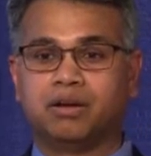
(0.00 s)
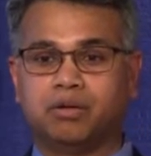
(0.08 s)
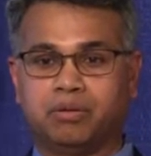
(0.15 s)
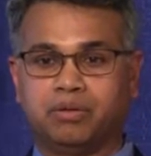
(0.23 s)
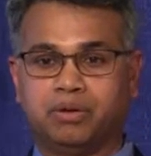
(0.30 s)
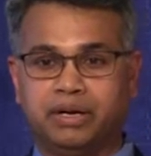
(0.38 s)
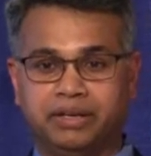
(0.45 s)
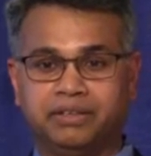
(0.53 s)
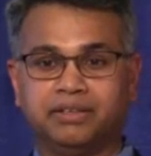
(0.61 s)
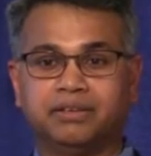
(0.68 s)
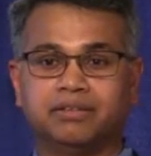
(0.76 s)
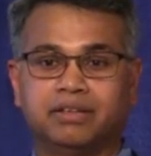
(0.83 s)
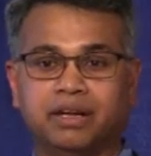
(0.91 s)

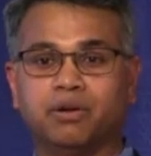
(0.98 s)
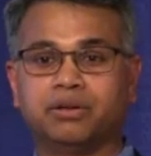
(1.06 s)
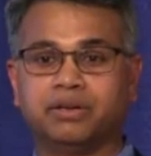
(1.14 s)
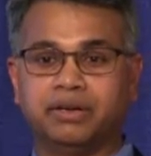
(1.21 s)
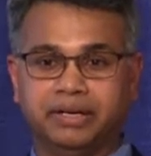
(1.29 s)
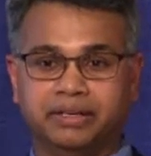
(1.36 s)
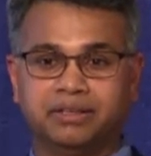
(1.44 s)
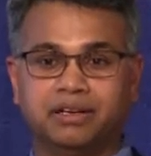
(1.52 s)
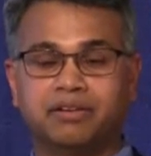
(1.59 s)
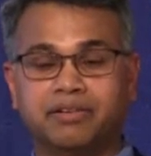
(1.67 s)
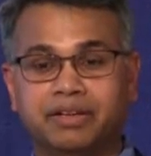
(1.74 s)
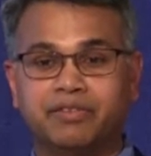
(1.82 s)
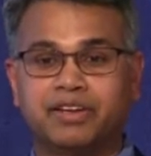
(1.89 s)
return, they got the return
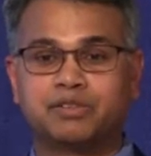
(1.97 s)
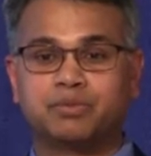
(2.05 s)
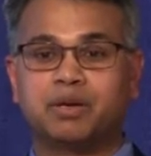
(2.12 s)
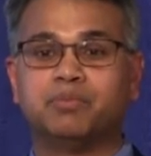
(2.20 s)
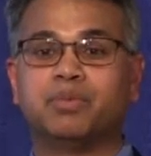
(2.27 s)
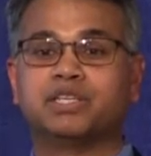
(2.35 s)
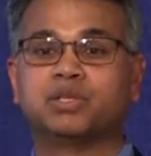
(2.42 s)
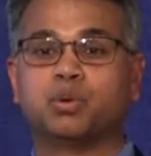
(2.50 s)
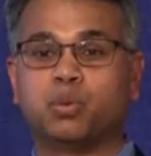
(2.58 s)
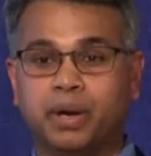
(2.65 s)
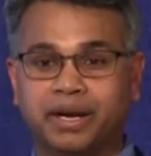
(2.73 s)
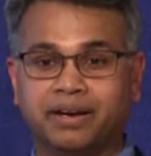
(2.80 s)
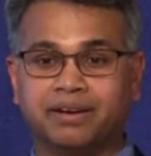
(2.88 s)
on investment much
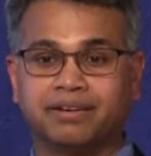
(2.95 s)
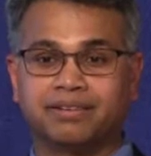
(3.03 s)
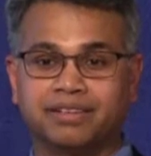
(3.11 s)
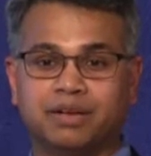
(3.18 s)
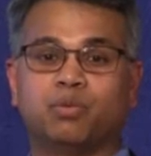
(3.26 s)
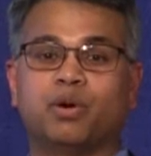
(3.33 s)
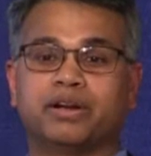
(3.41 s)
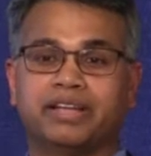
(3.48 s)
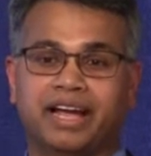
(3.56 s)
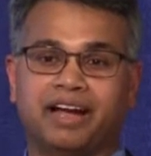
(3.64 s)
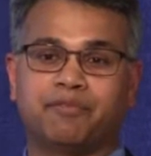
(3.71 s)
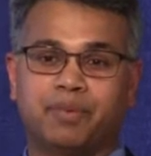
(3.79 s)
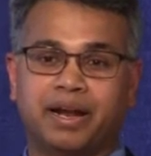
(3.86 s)
quicker than what they
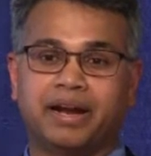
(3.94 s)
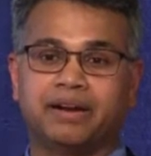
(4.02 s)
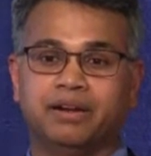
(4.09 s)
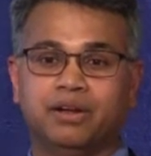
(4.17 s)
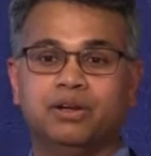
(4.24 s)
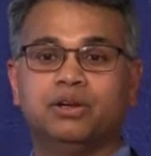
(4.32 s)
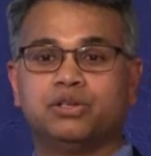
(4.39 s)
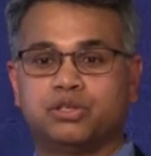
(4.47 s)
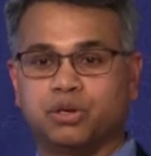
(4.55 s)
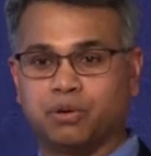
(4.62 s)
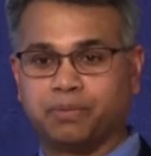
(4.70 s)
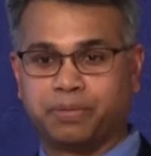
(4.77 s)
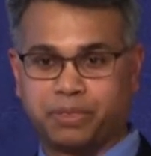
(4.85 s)
have planned.
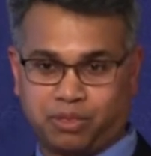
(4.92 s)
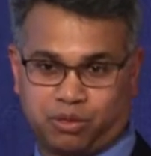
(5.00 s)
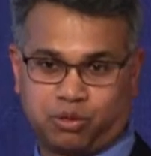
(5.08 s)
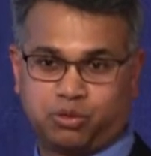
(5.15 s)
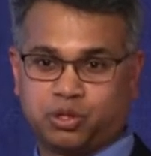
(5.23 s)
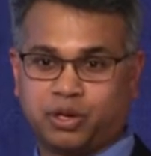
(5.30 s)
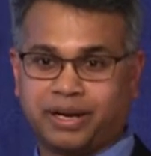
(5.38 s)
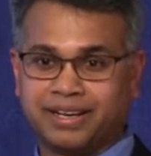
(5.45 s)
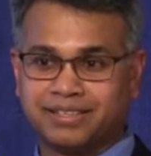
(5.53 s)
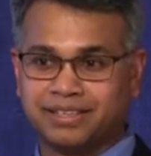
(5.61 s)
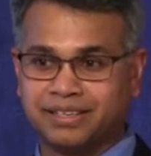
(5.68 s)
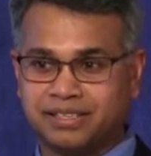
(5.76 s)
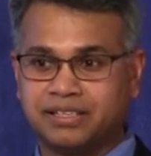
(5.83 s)
So short
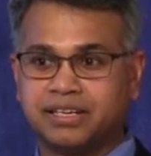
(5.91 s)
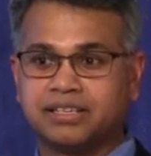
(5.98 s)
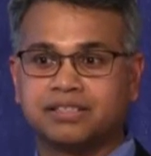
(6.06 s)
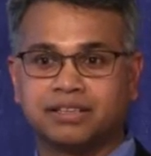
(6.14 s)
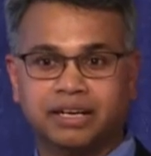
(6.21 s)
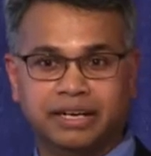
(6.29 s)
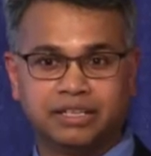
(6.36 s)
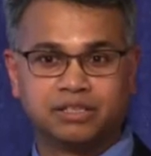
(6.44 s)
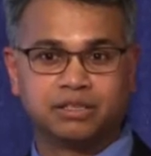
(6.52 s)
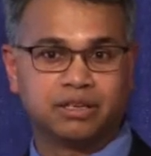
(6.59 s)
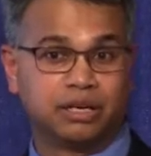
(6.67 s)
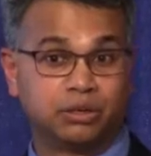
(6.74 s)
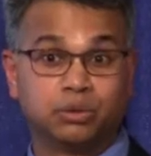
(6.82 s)
answer is yes, it
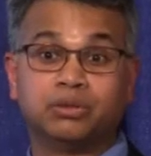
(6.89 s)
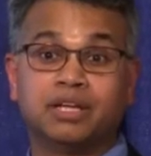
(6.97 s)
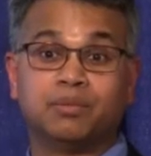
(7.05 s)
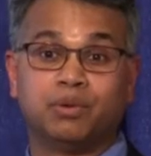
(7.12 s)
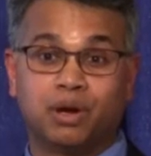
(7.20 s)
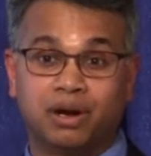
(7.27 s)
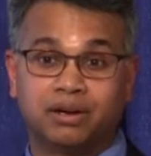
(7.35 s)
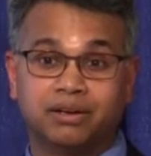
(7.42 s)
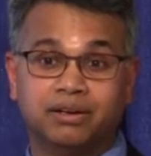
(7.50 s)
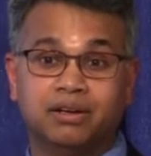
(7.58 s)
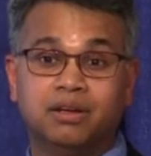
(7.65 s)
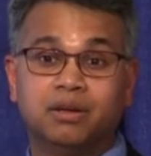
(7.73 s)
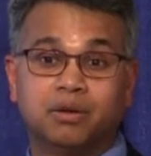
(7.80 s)
is. It took them
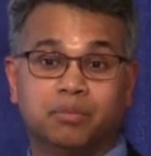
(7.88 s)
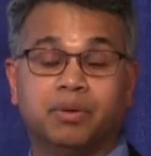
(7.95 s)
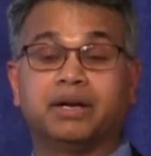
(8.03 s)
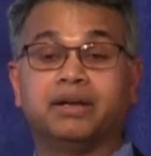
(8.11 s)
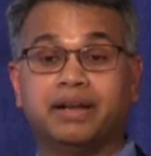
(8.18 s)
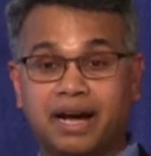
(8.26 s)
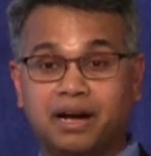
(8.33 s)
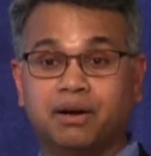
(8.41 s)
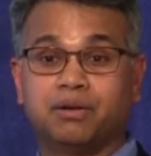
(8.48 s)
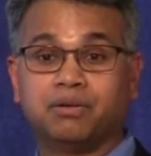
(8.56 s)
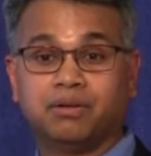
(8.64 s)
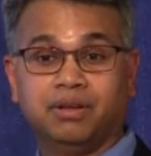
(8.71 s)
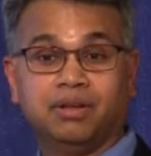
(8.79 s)
longer, but
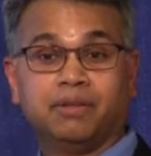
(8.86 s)
now